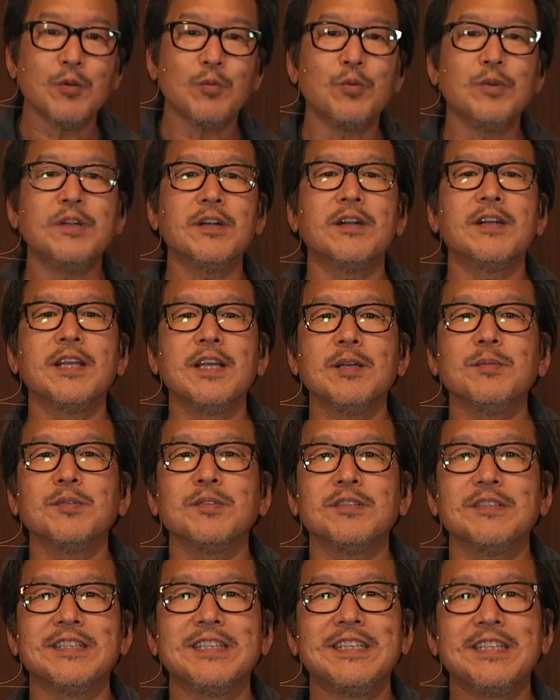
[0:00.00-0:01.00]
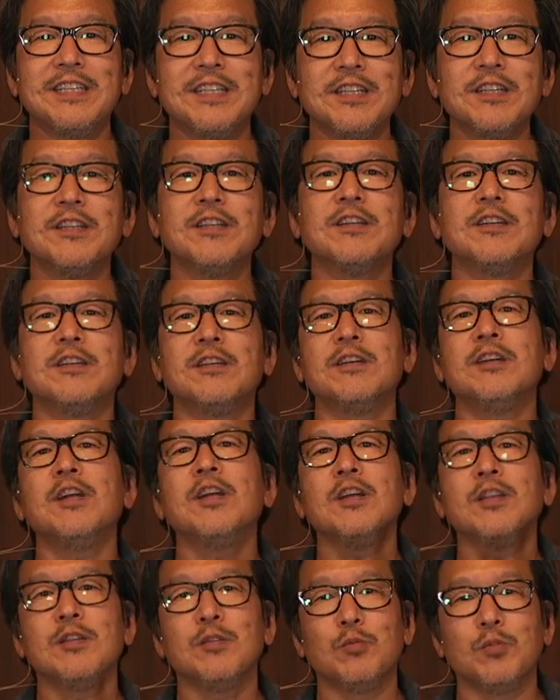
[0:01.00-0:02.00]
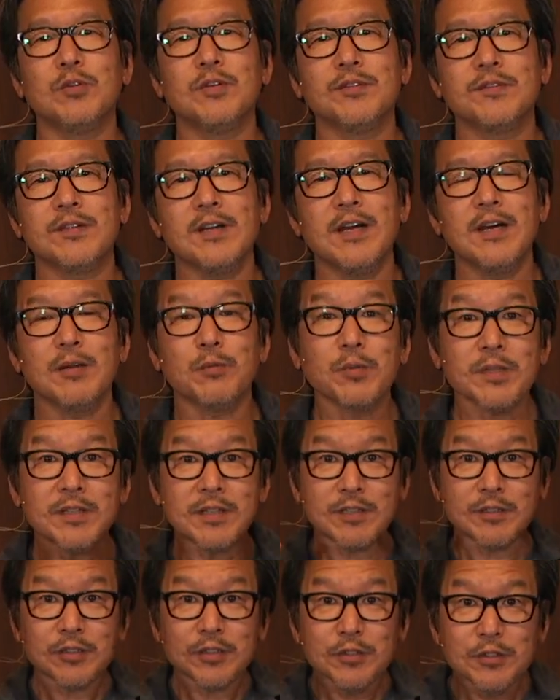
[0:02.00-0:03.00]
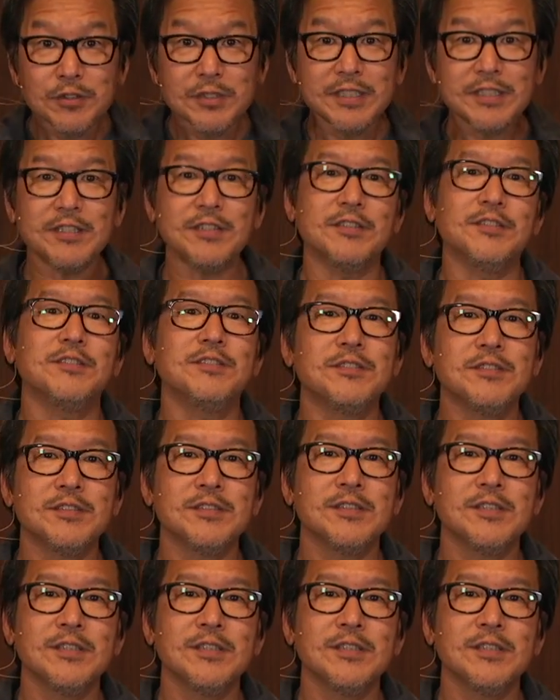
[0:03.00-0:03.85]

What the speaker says: we are able to hear the word of God with our two ears.